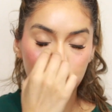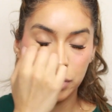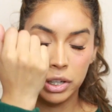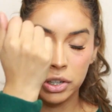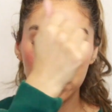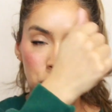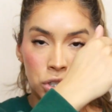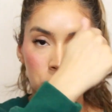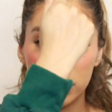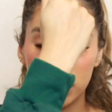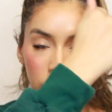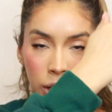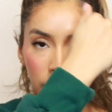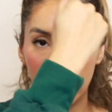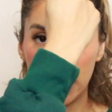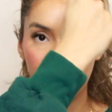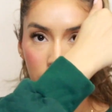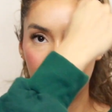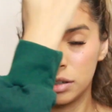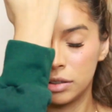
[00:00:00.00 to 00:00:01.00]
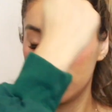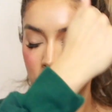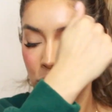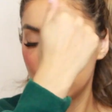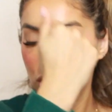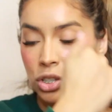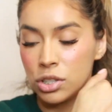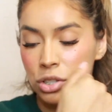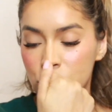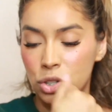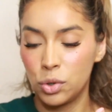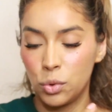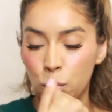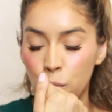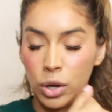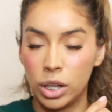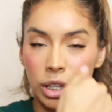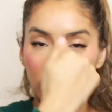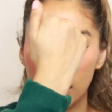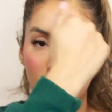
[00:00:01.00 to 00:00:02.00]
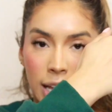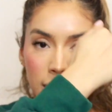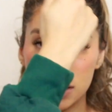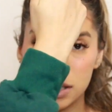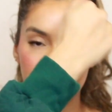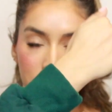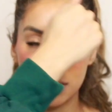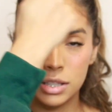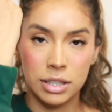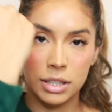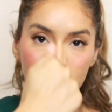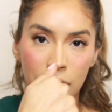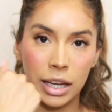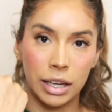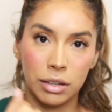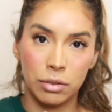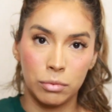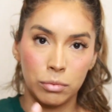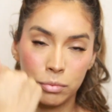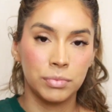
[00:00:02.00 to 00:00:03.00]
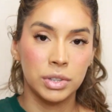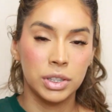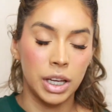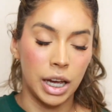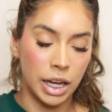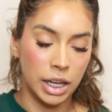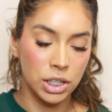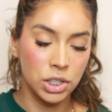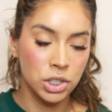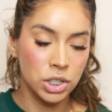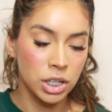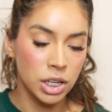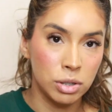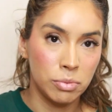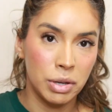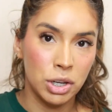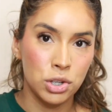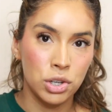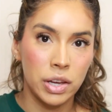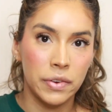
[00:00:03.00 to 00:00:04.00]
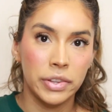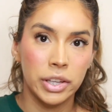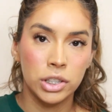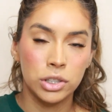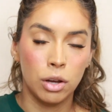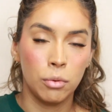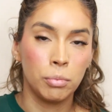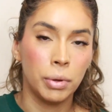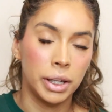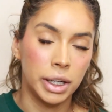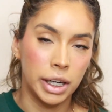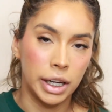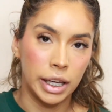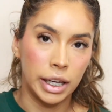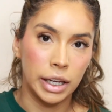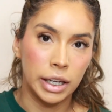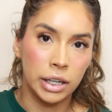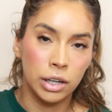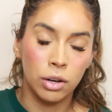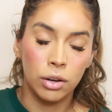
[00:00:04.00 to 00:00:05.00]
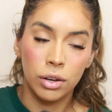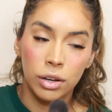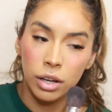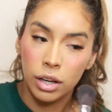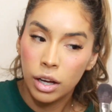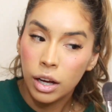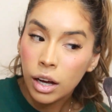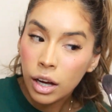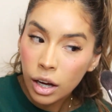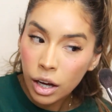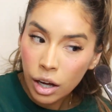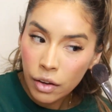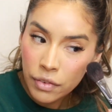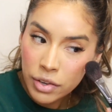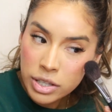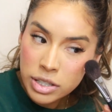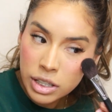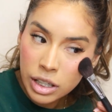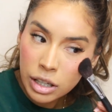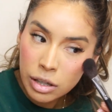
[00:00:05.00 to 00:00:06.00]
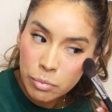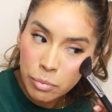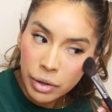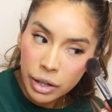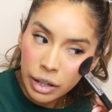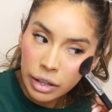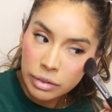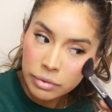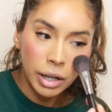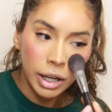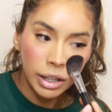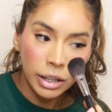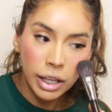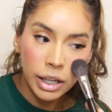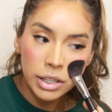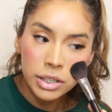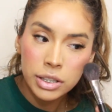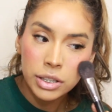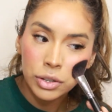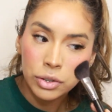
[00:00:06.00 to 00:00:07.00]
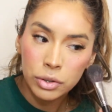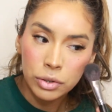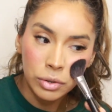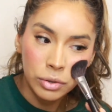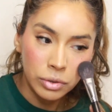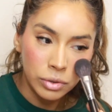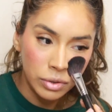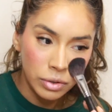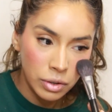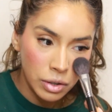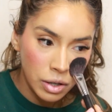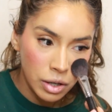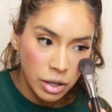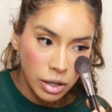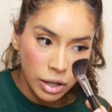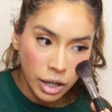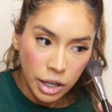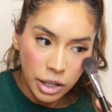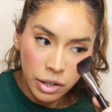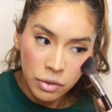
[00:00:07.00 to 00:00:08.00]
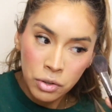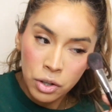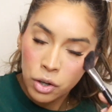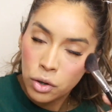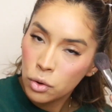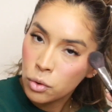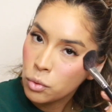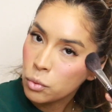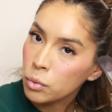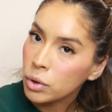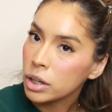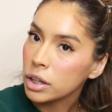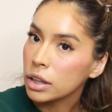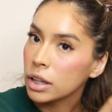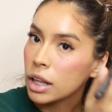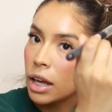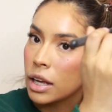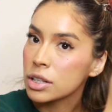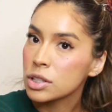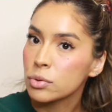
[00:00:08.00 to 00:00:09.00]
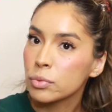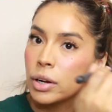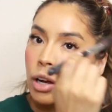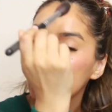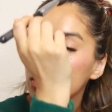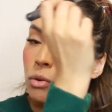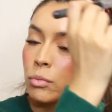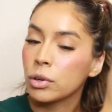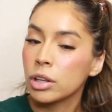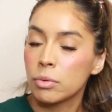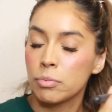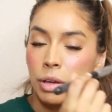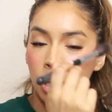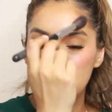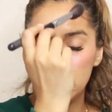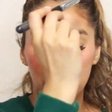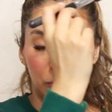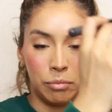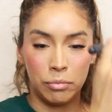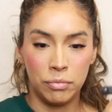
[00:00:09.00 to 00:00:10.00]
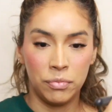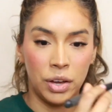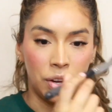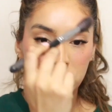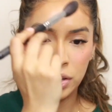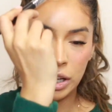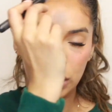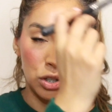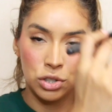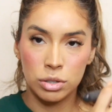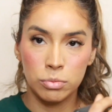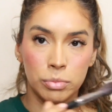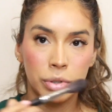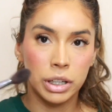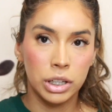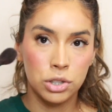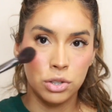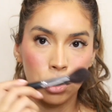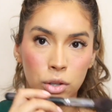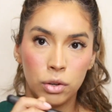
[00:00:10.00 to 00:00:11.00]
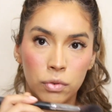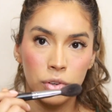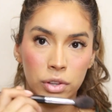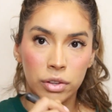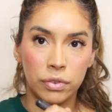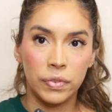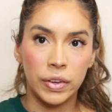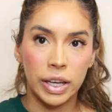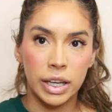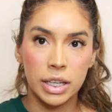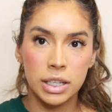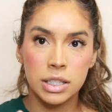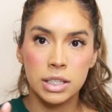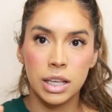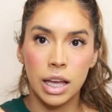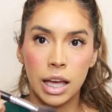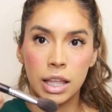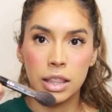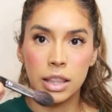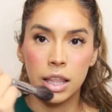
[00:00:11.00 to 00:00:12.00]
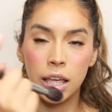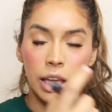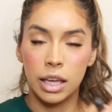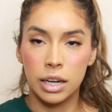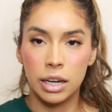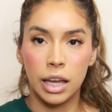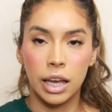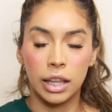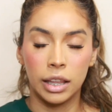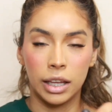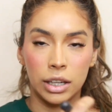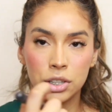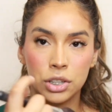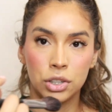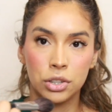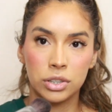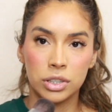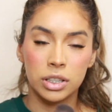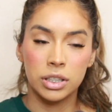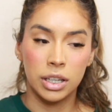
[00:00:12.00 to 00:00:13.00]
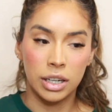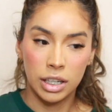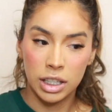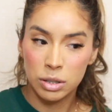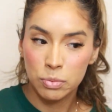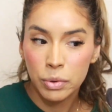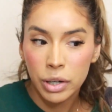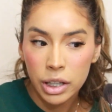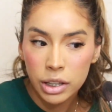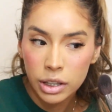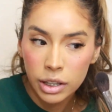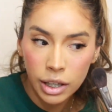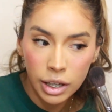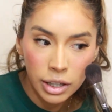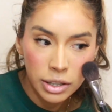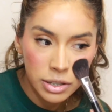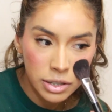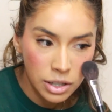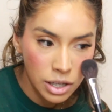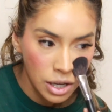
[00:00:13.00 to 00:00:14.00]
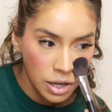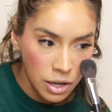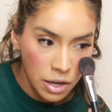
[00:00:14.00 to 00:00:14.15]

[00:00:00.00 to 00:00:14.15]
brush to like just do one last like touch to make sure everything's all blended in, obviously, but I like to kind of go one last round with my foundation brush all over the face, and then I like to use a setting spray at the end.